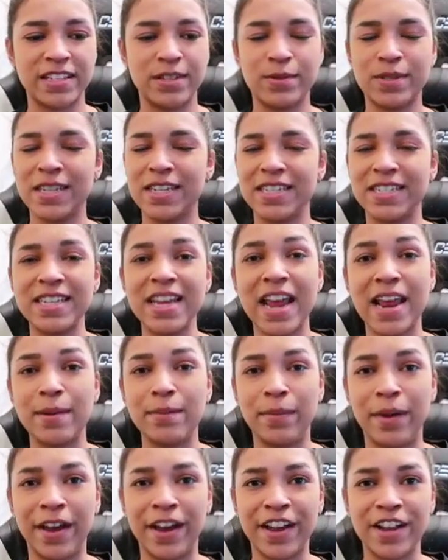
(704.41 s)
It was like
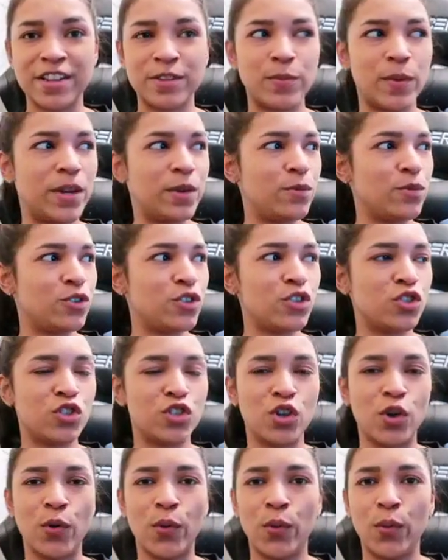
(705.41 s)
10 bucks, but it was just
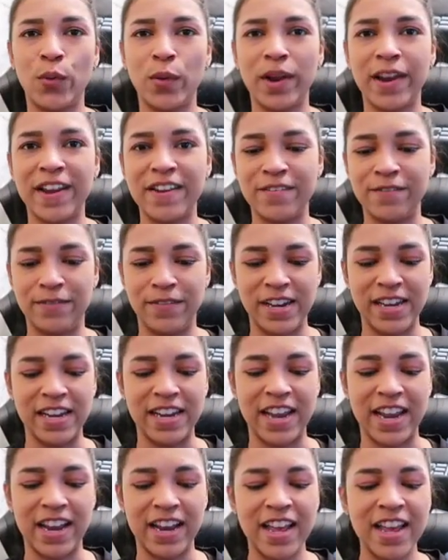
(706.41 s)
so
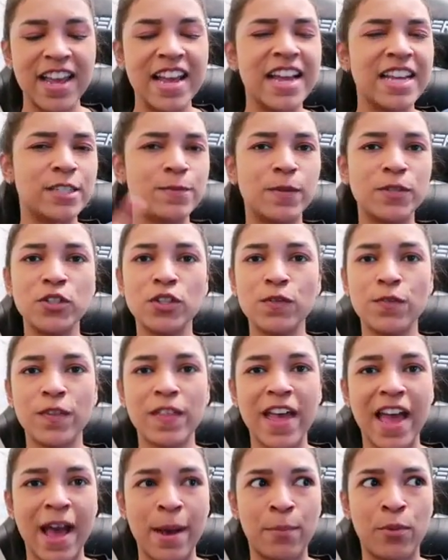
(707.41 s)
convenient, especially for
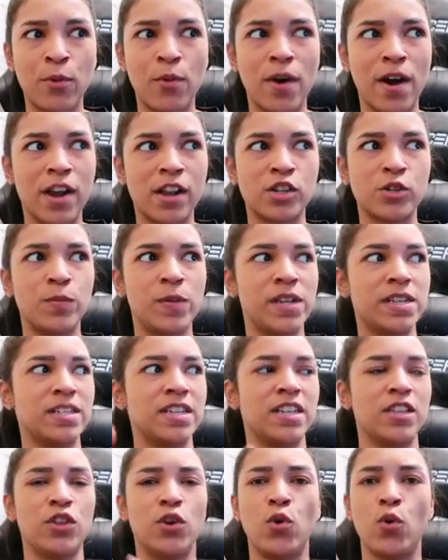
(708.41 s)
the Apple Watch, because
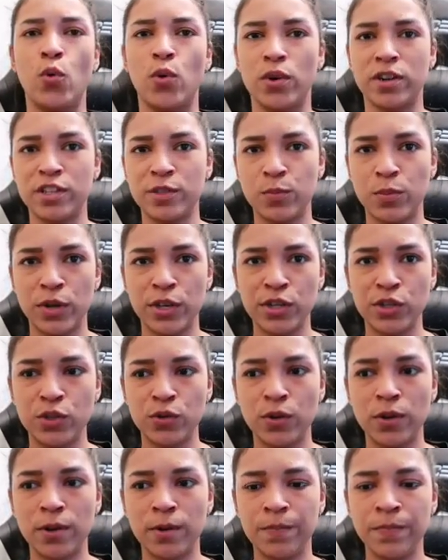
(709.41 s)
like the cord is pretty
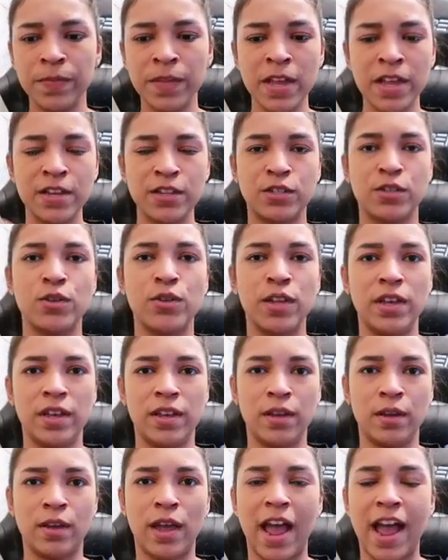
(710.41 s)
short, so
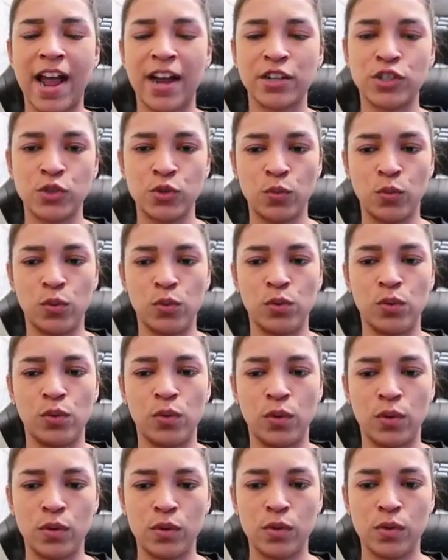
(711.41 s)
the
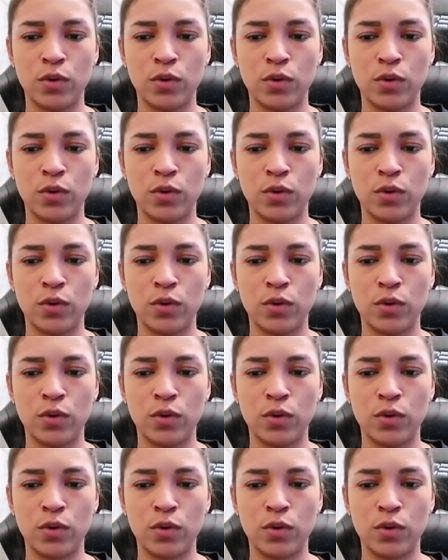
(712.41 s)
actual